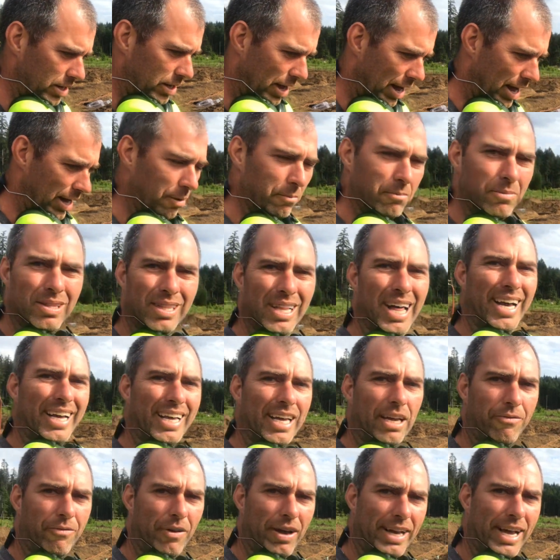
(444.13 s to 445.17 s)
and I'm lucky
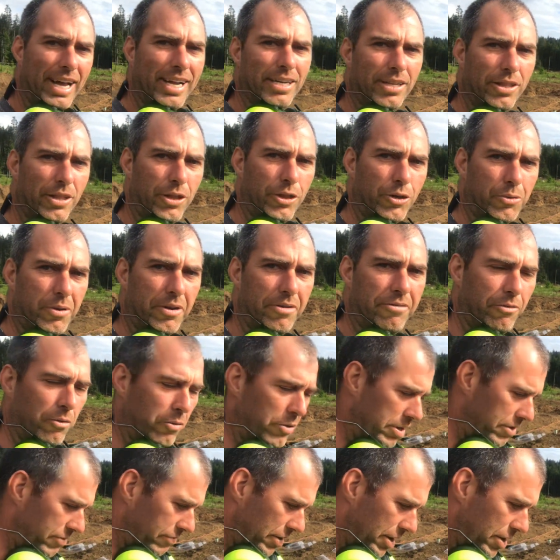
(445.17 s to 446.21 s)
if I get to the
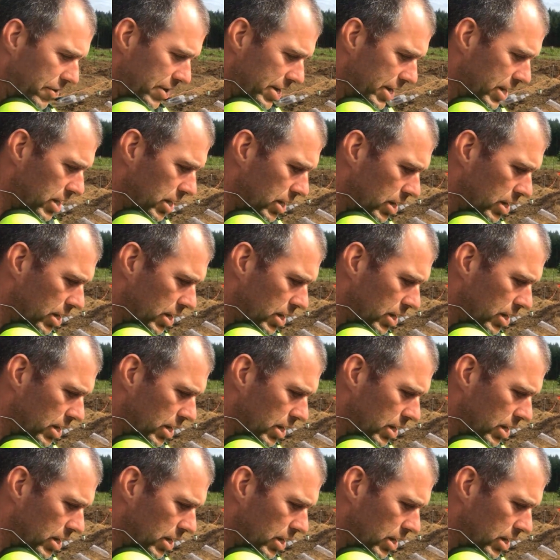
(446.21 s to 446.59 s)
3:40 ferry.